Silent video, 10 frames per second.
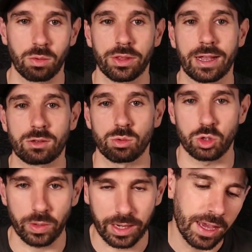What the actual
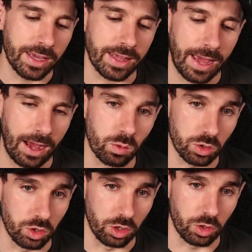trick is, how
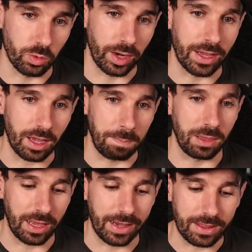do you create a
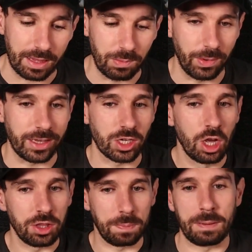place in which
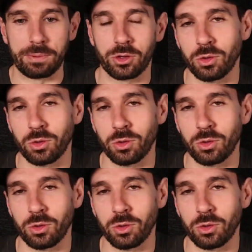the people who